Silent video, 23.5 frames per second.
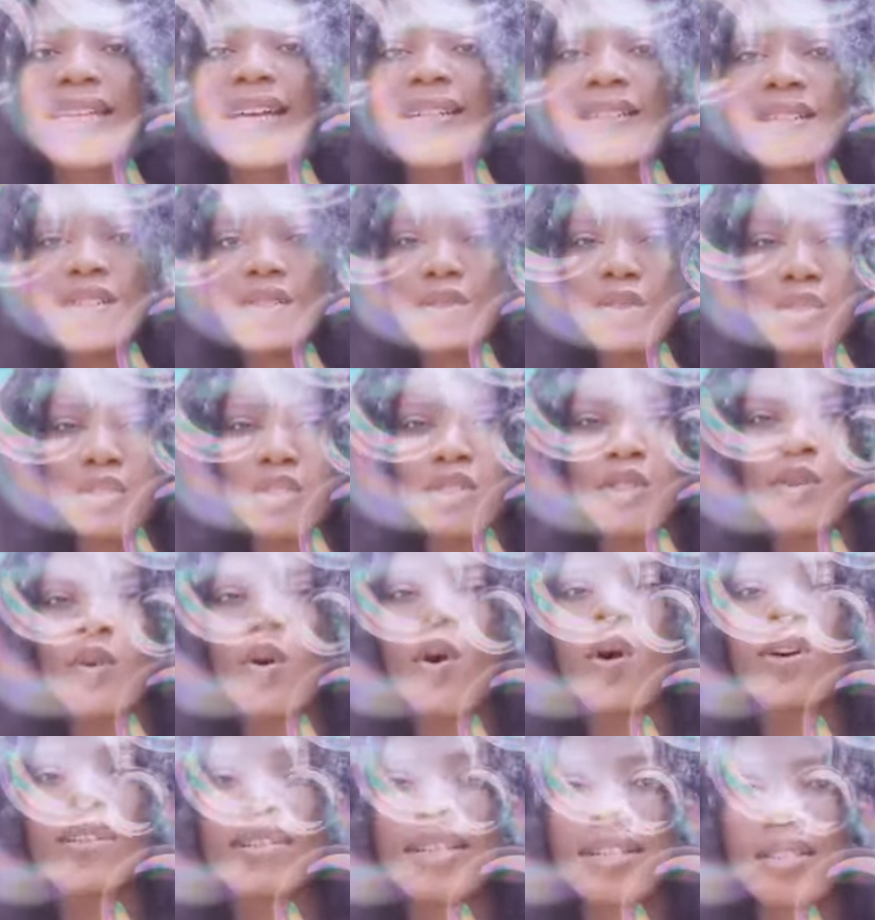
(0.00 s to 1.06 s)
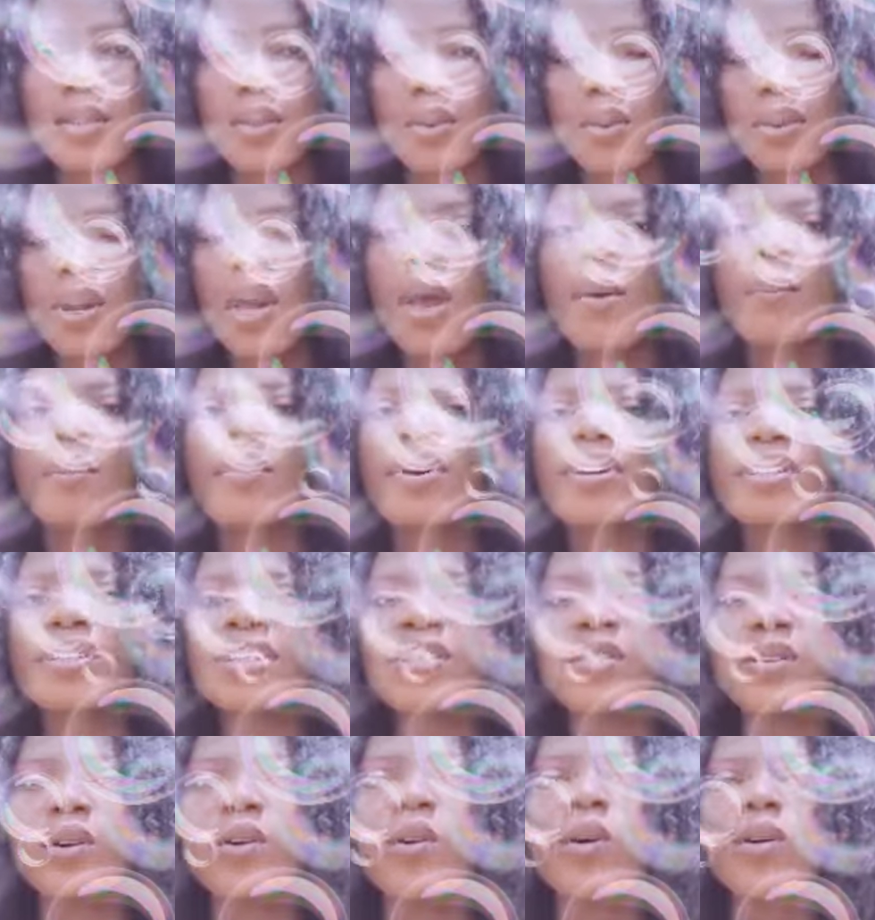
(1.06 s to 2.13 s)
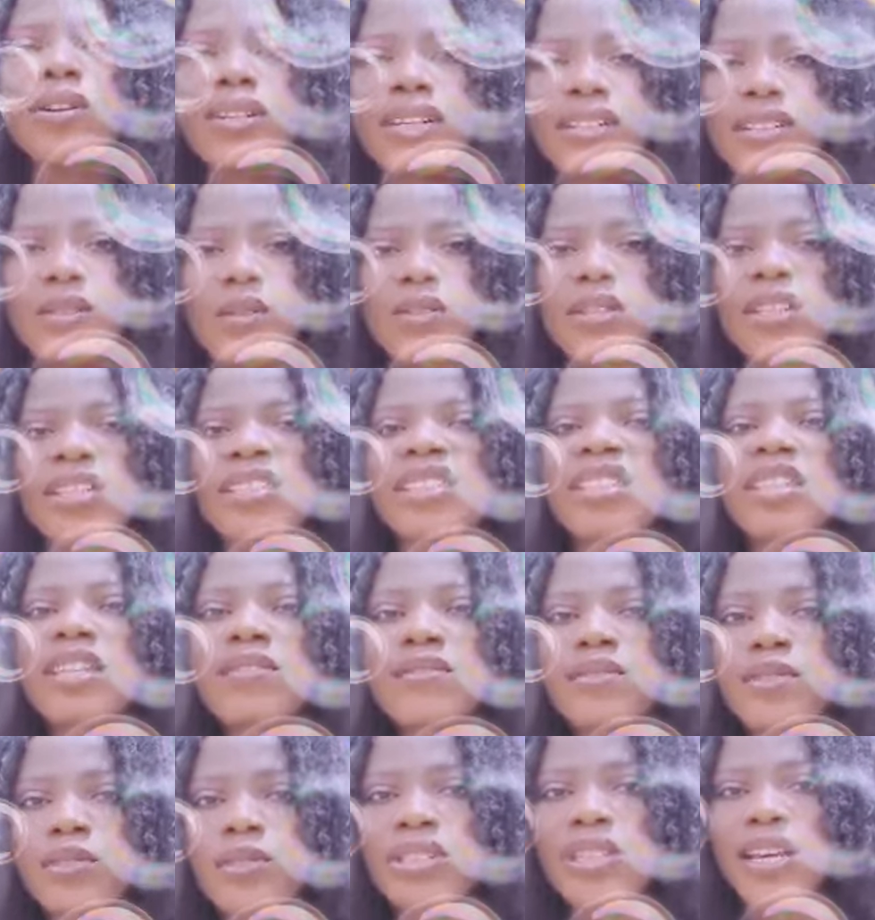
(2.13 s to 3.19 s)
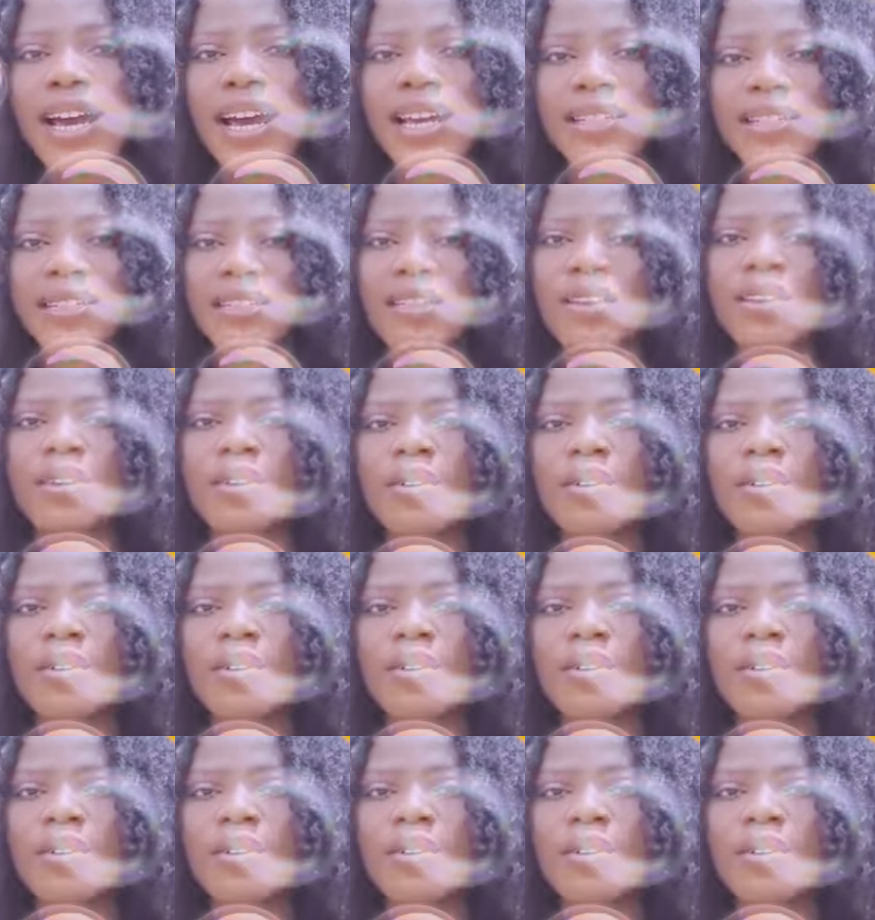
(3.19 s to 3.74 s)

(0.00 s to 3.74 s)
That is not your undertone, but it is your undertone that gives you that